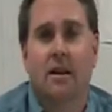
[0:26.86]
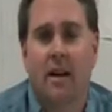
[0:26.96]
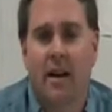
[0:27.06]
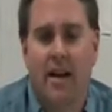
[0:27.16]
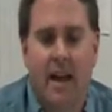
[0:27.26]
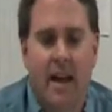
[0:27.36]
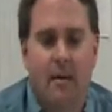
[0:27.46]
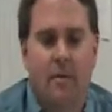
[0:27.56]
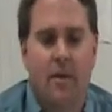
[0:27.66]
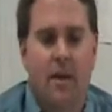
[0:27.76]
I
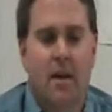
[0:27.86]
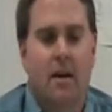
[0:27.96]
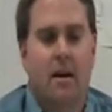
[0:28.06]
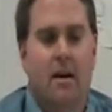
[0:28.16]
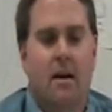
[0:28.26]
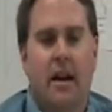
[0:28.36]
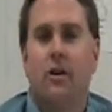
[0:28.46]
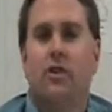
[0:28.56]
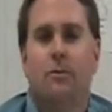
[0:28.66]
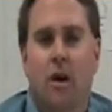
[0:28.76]
am the
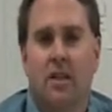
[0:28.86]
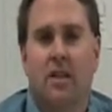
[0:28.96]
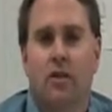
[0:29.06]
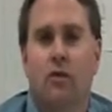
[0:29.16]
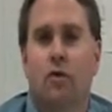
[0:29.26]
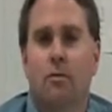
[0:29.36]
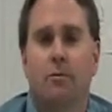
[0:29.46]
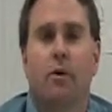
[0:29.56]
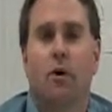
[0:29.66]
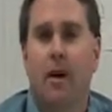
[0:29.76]
Energy Process Group
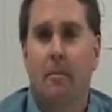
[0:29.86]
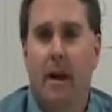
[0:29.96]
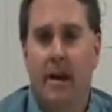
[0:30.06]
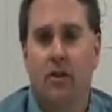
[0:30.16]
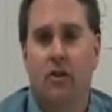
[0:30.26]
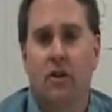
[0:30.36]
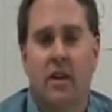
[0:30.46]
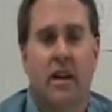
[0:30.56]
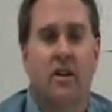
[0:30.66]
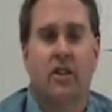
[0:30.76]
Program Manager
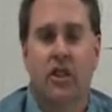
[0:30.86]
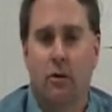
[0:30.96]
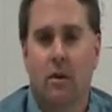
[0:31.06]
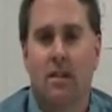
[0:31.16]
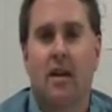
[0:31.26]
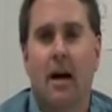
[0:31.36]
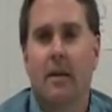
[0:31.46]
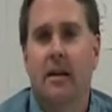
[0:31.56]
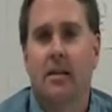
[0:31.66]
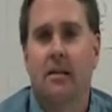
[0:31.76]
here at General
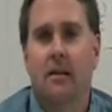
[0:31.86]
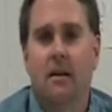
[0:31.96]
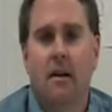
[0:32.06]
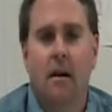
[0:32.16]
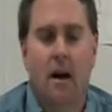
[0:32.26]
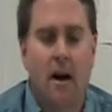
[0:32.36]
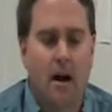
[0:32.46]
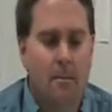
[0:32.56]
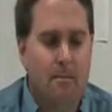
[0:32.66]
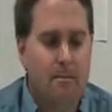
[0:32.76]
Atomics,
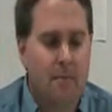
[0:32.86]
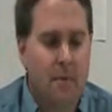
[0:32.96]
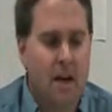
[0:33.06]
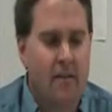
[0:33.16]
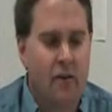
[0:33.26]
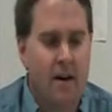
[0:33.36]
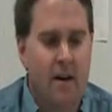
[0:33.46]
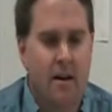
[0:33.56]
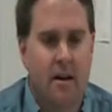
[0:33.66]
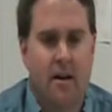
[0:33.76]

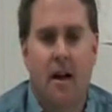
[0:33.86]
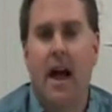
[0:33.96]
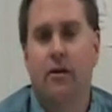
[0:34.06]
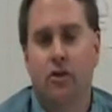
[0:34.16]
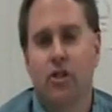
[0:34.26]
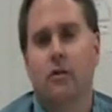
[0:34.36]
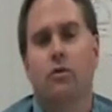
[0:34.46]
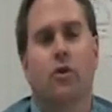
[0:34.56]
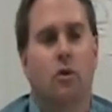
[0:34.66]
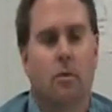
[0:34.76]
covering hydrogen,
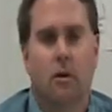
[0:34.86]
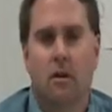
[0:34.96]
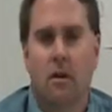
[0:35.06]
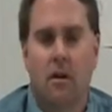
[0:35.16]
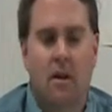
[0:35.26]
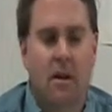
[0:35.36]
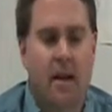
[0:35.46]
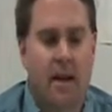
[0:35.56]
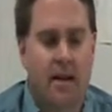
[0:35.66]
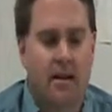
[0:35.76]
renewable,
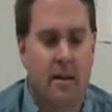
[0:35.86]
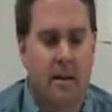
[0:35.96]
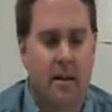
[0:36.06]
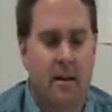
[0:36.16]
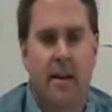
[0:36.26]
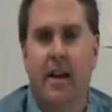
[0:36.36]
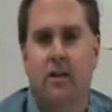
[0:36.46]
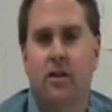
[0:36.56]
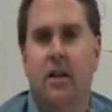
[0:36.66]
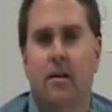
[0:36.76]
and clean
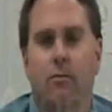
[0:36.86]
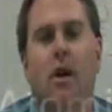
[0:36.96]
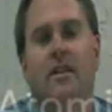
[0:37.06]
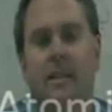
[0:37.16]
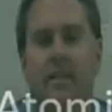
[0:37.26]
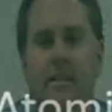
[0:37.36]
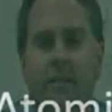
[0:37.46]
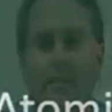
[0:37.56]
energy processes.